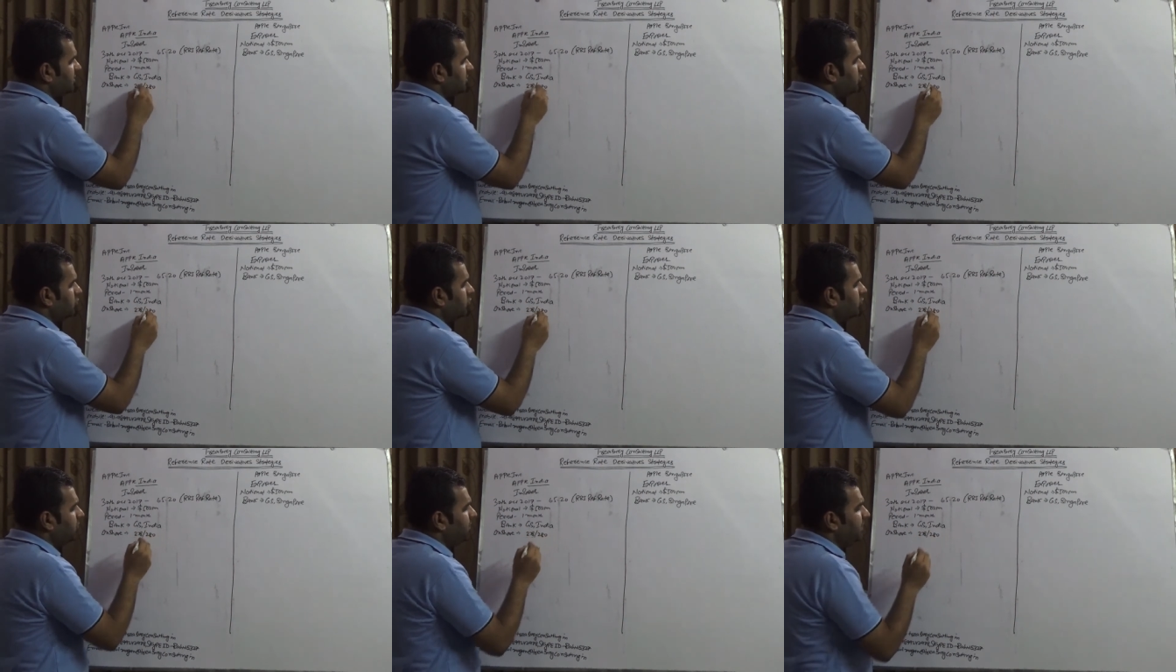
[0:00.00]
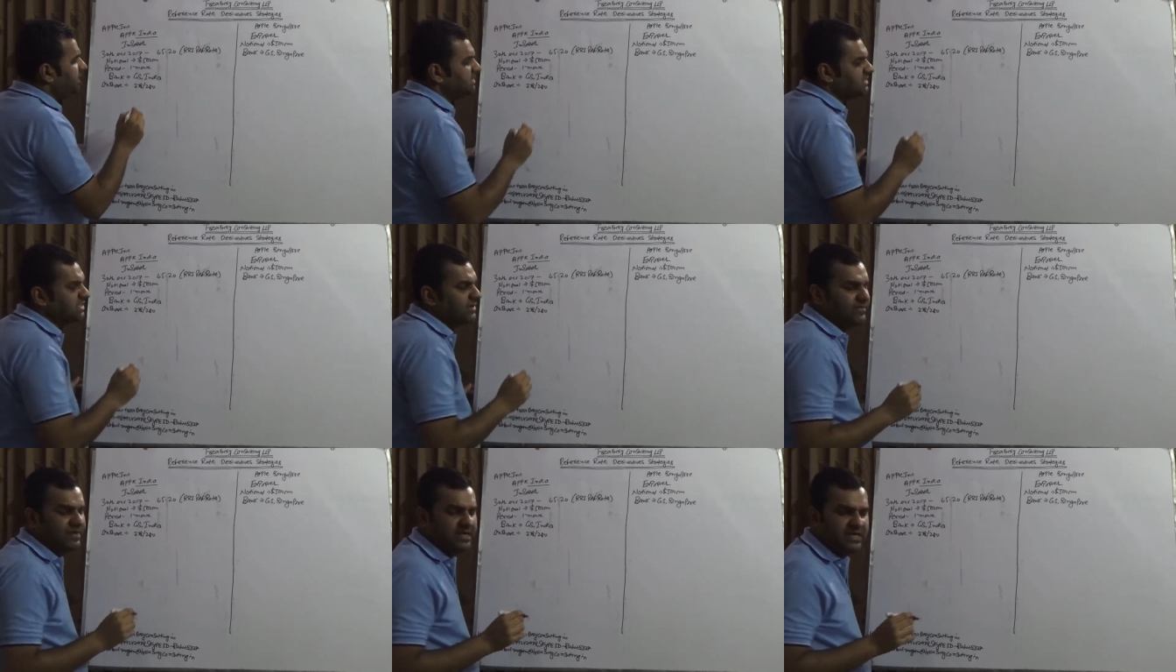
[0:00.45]
2
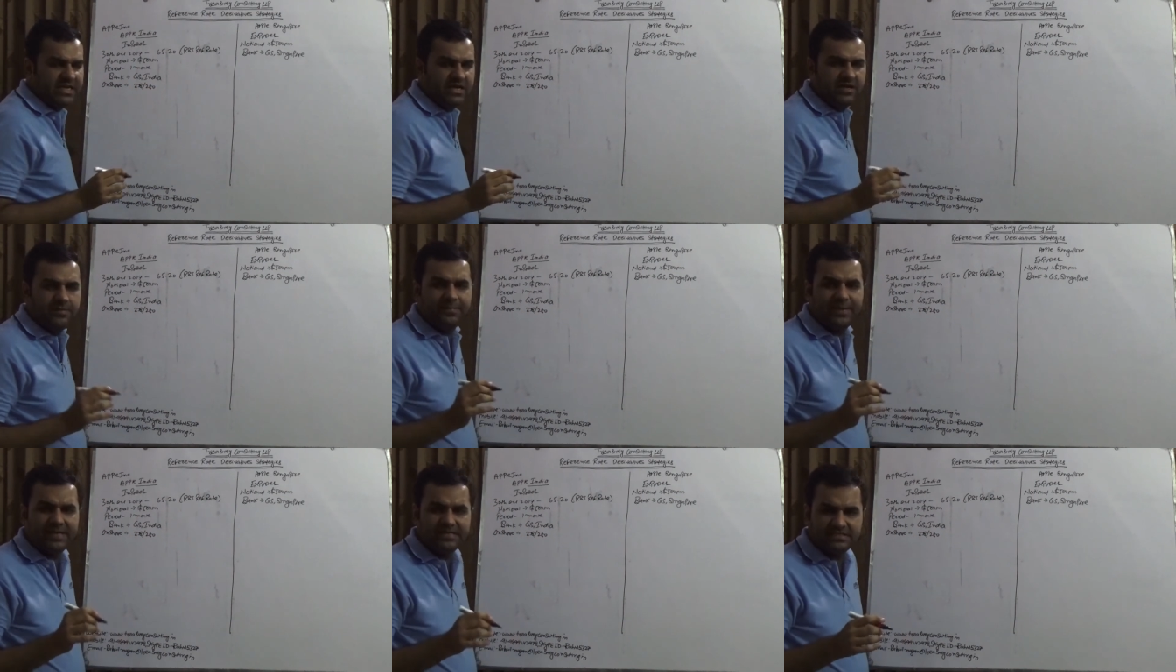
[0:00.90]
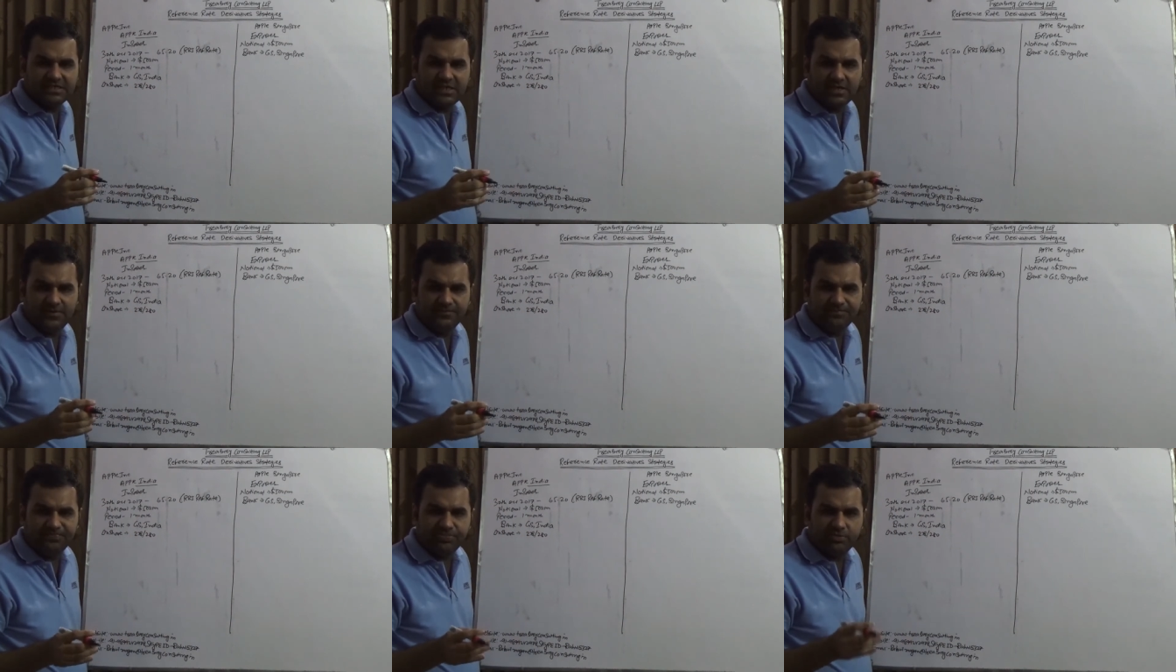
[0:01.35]
rupees 78
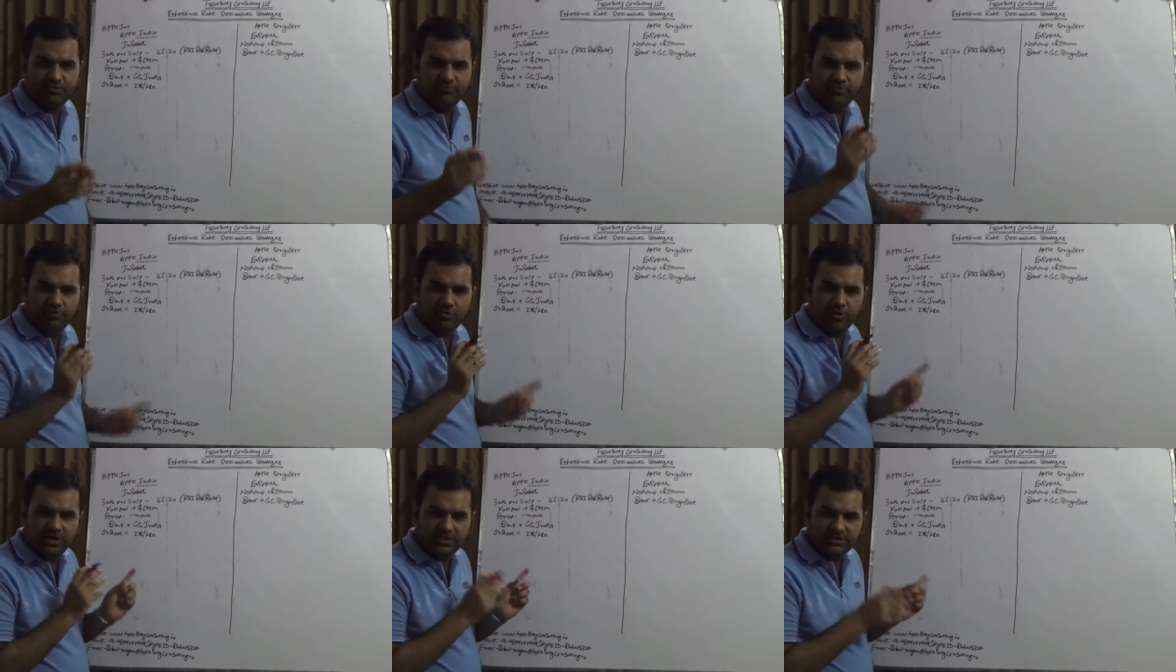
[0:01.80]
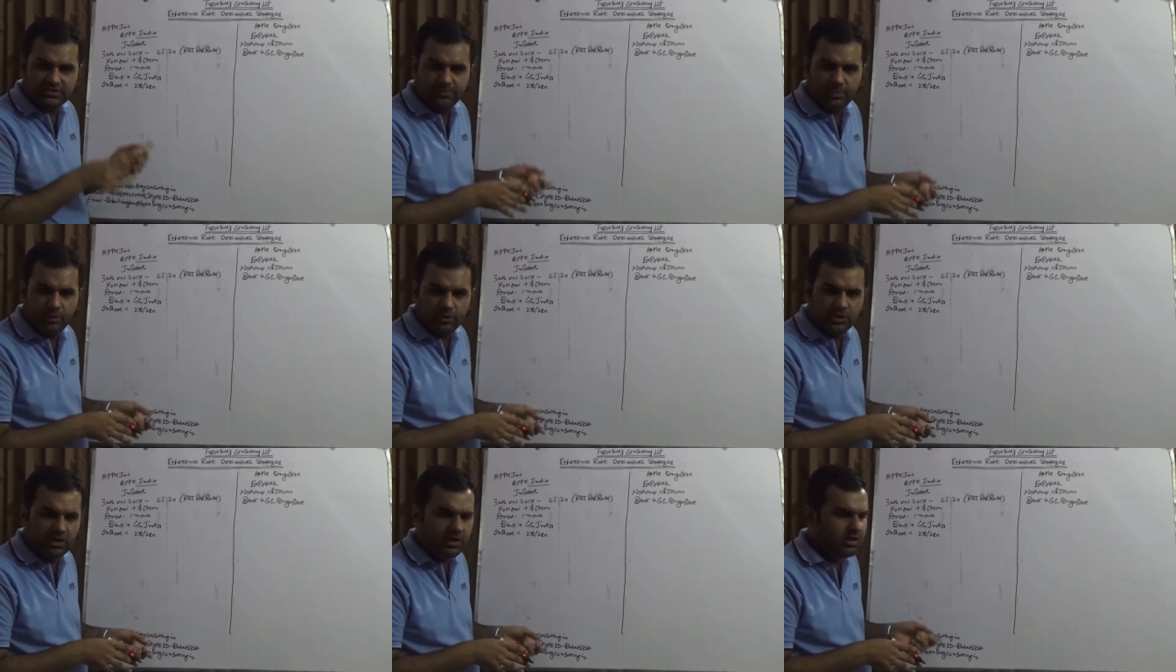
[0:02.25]
paisa for
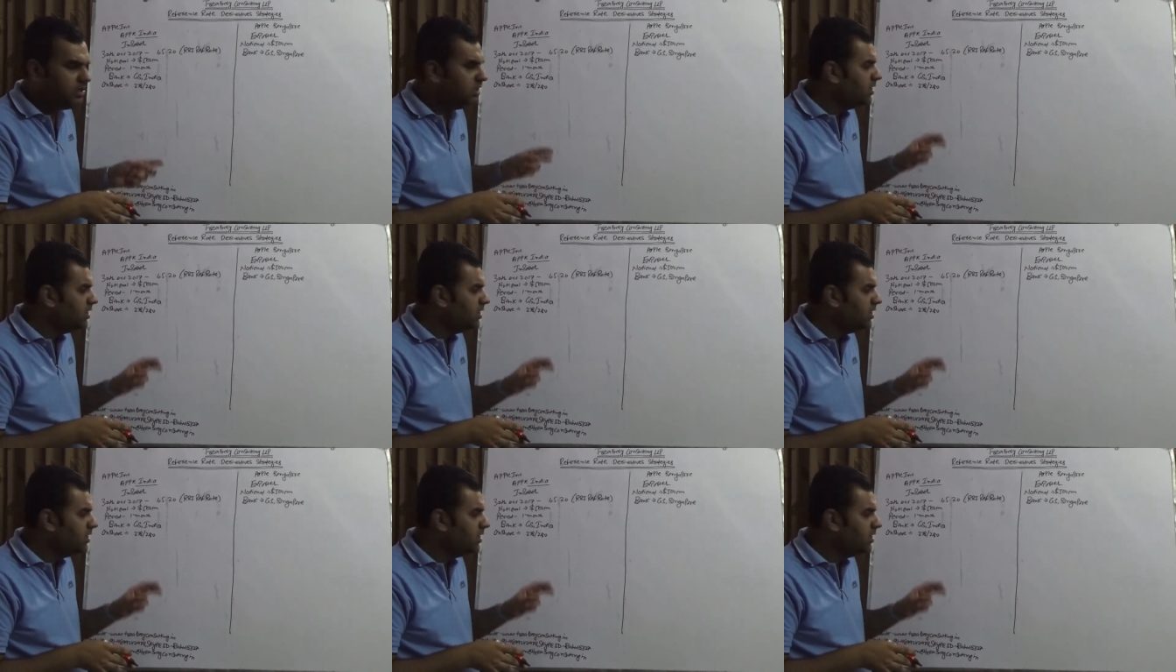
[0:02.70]
exporter